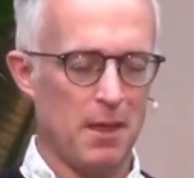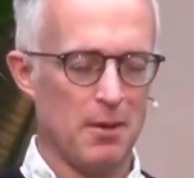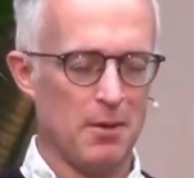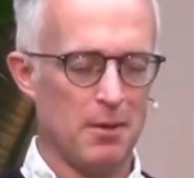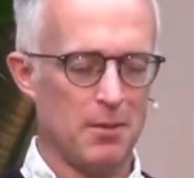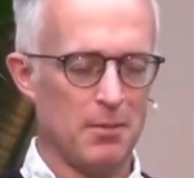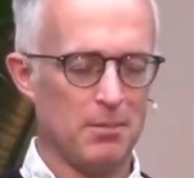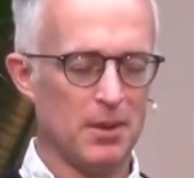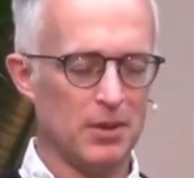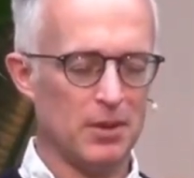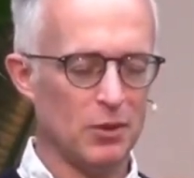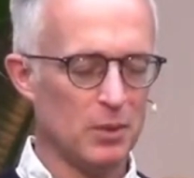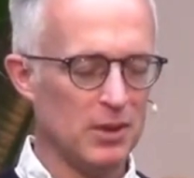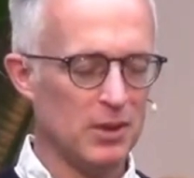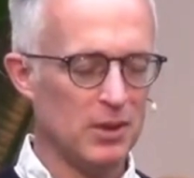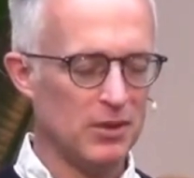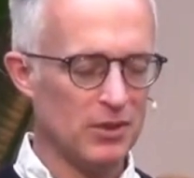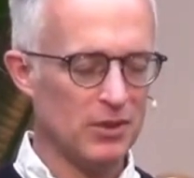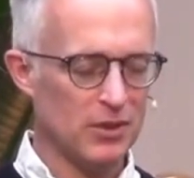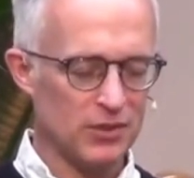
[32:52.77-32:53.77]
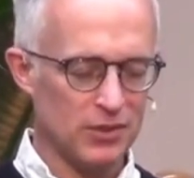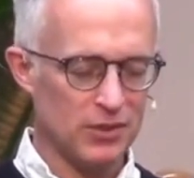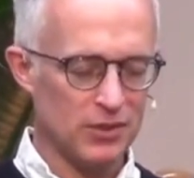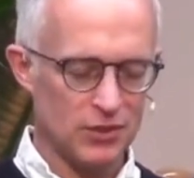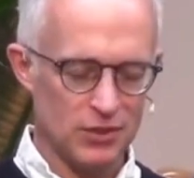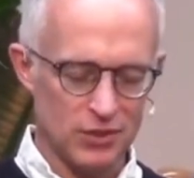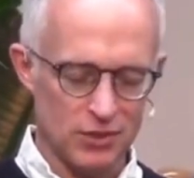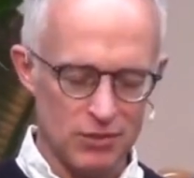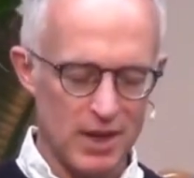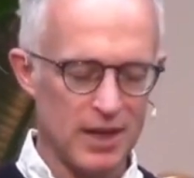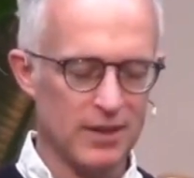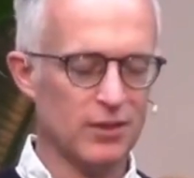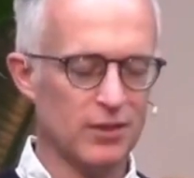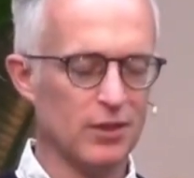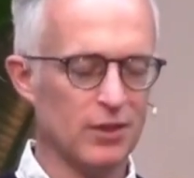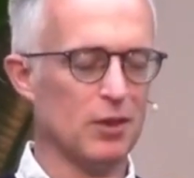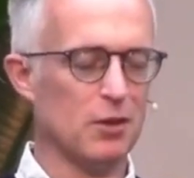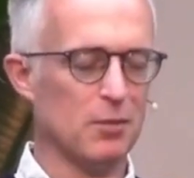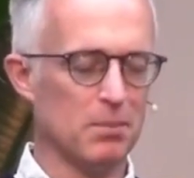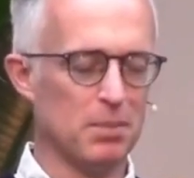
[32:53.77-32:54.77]
But Lord, we just surrender
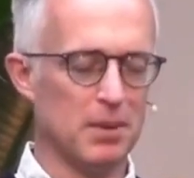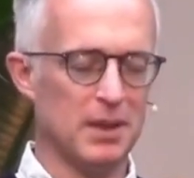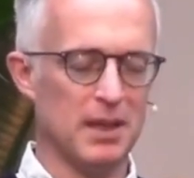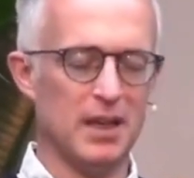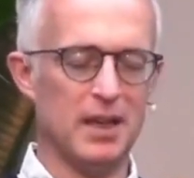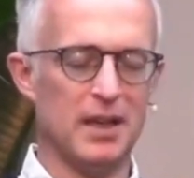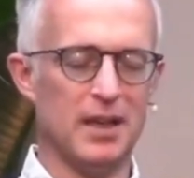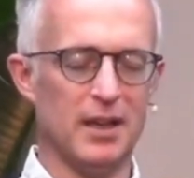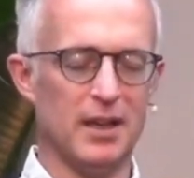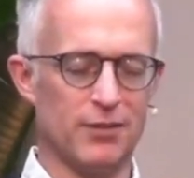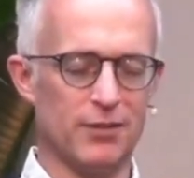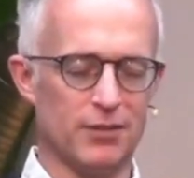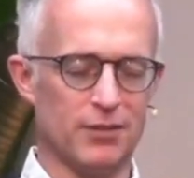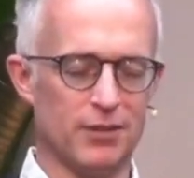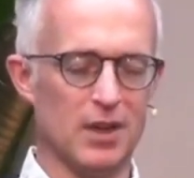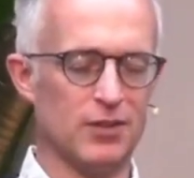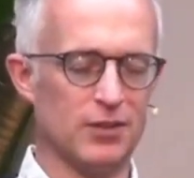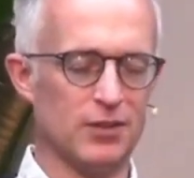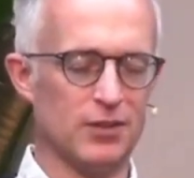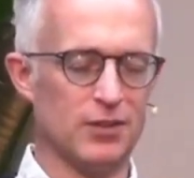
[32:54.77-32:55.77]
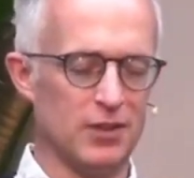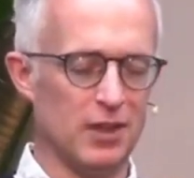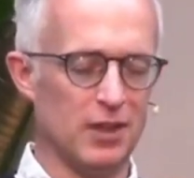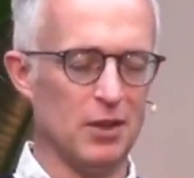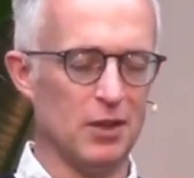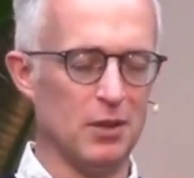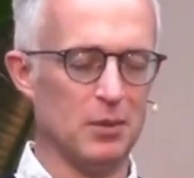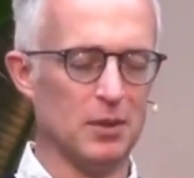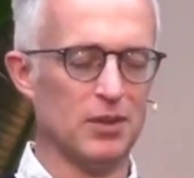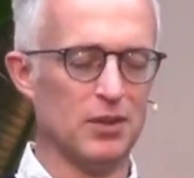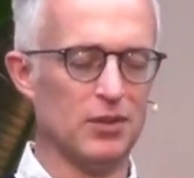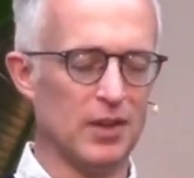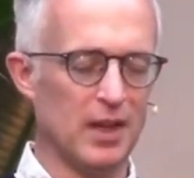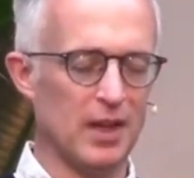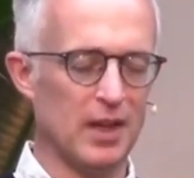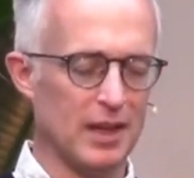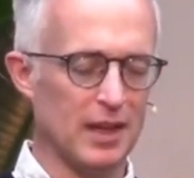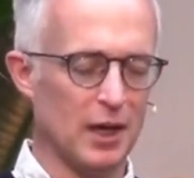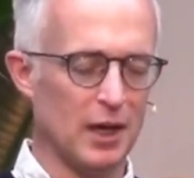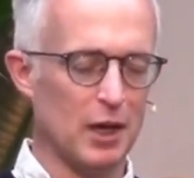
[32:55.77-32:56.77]
completely afresh to you and say,
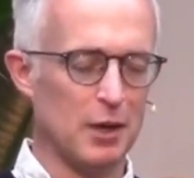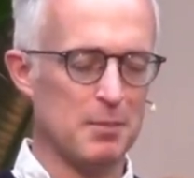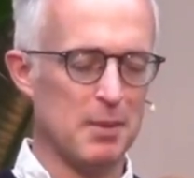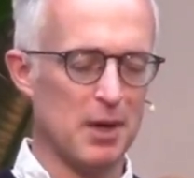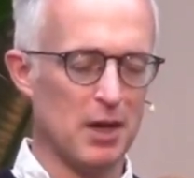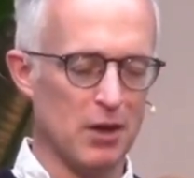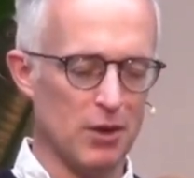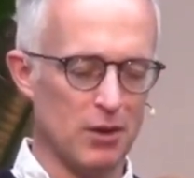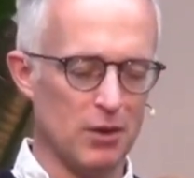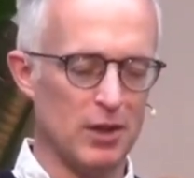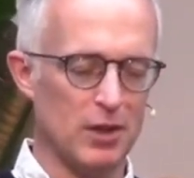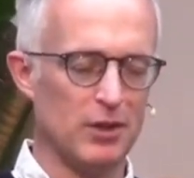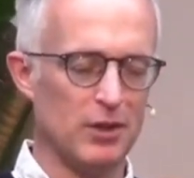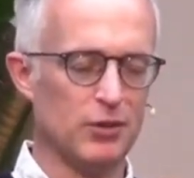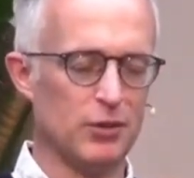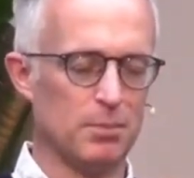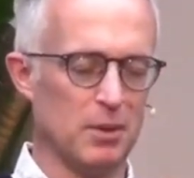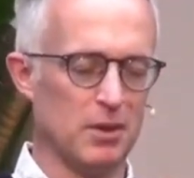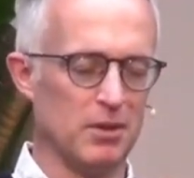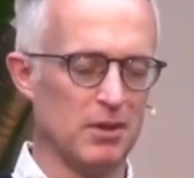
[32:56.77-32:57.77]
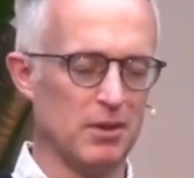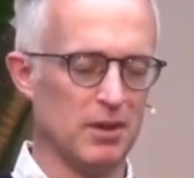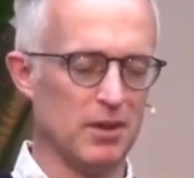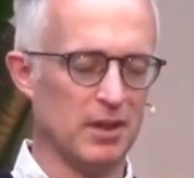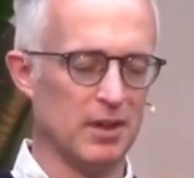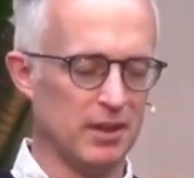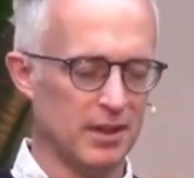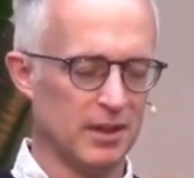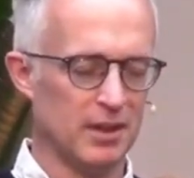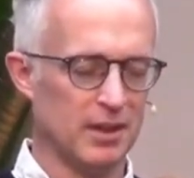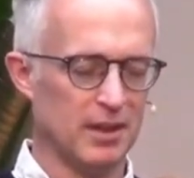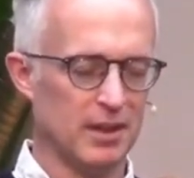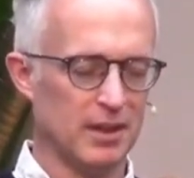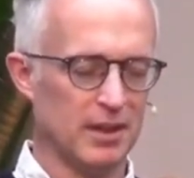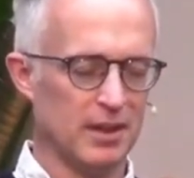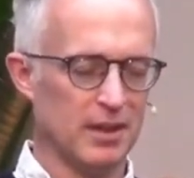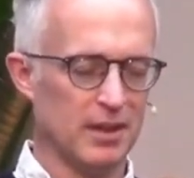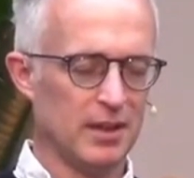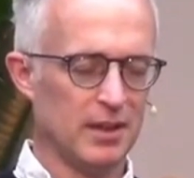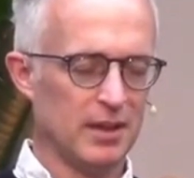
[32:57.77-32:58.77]
come, Holy Spirit,
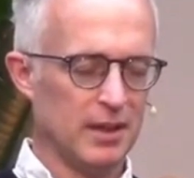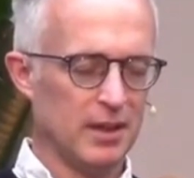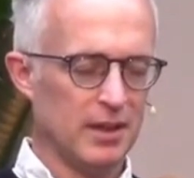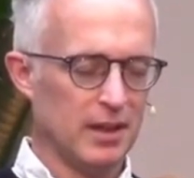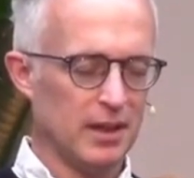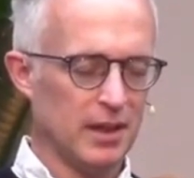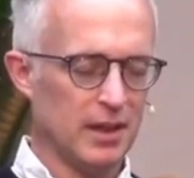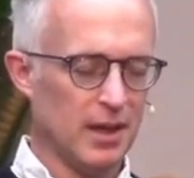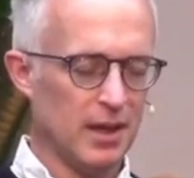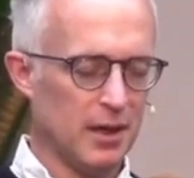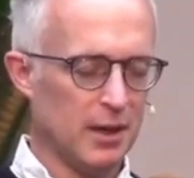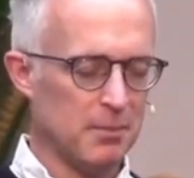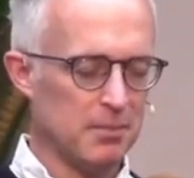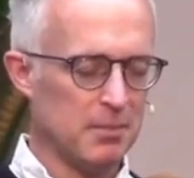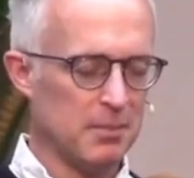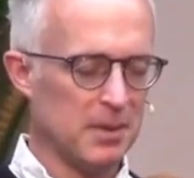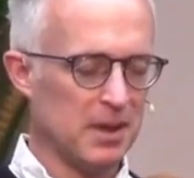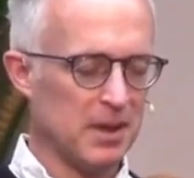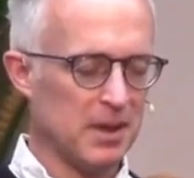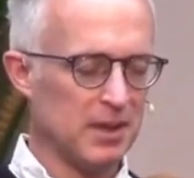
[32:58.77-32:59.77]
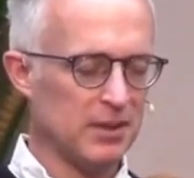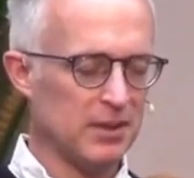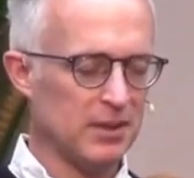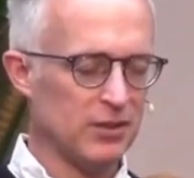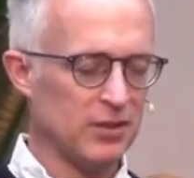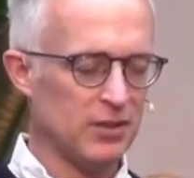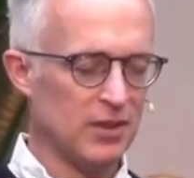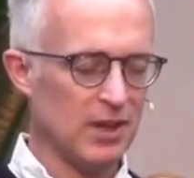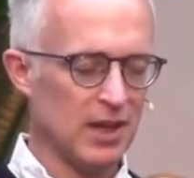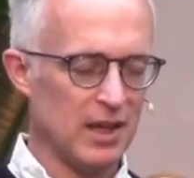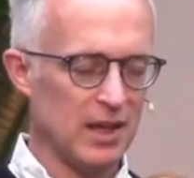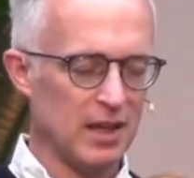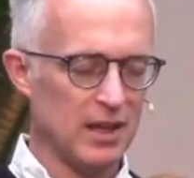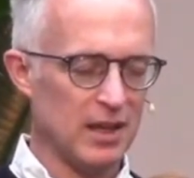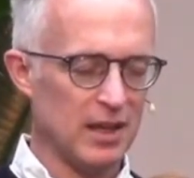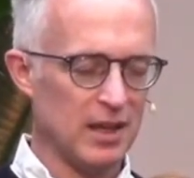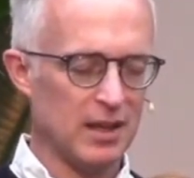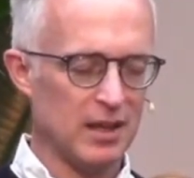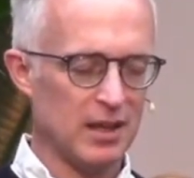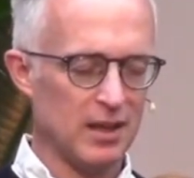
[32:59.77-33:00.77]
come and take
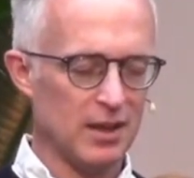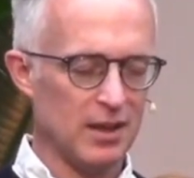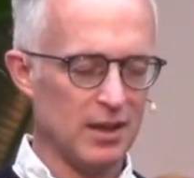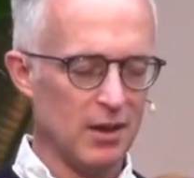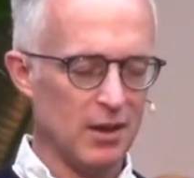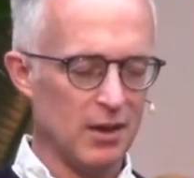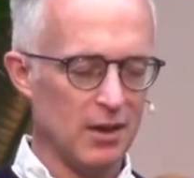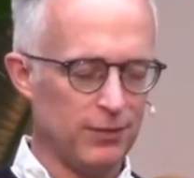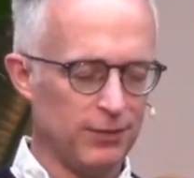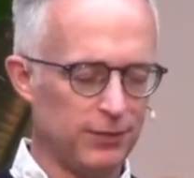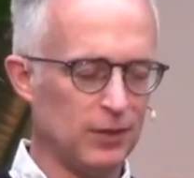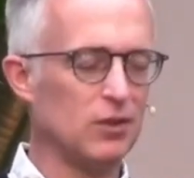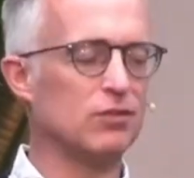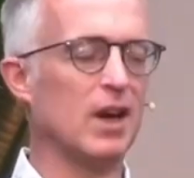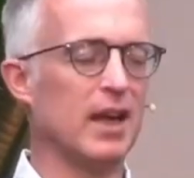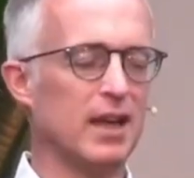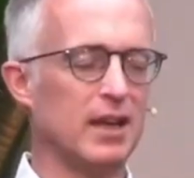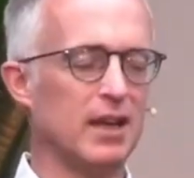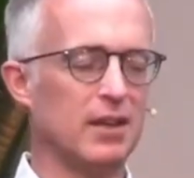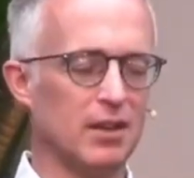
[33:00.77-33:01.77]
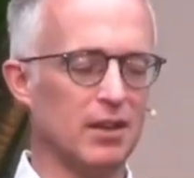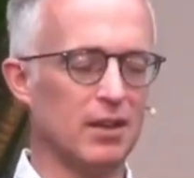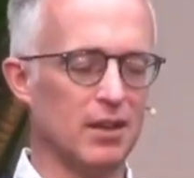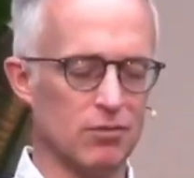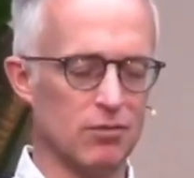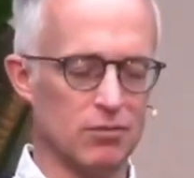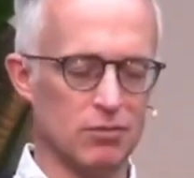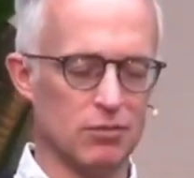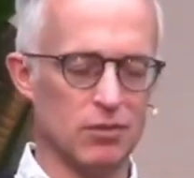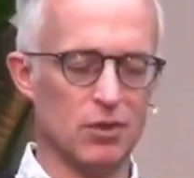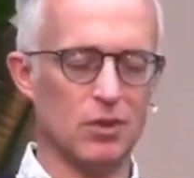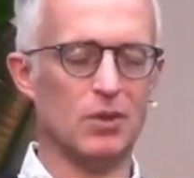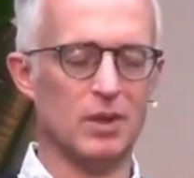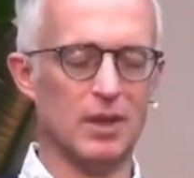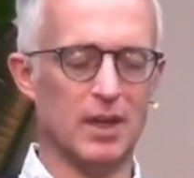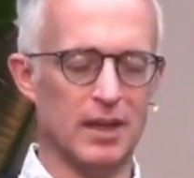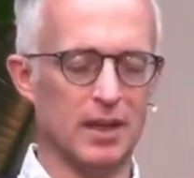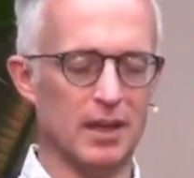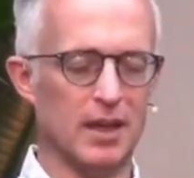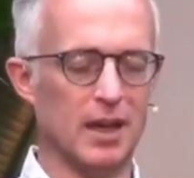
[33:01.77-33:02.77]
full reign and rule in our
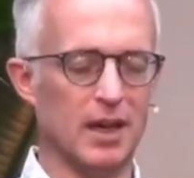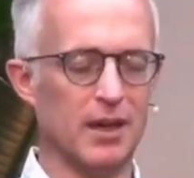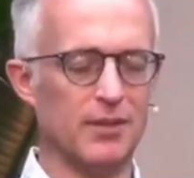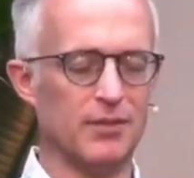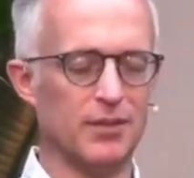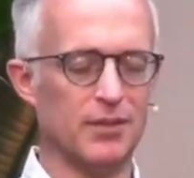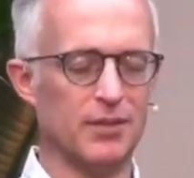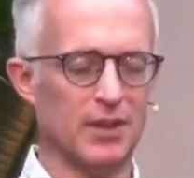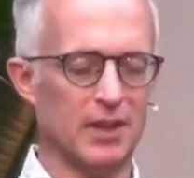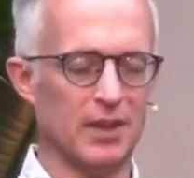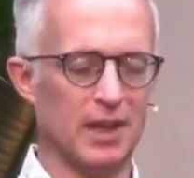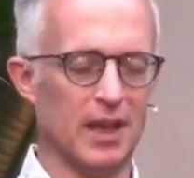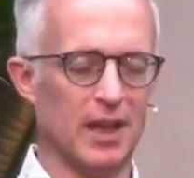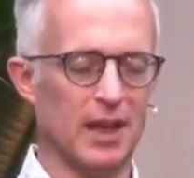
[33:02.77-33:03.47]
lives again.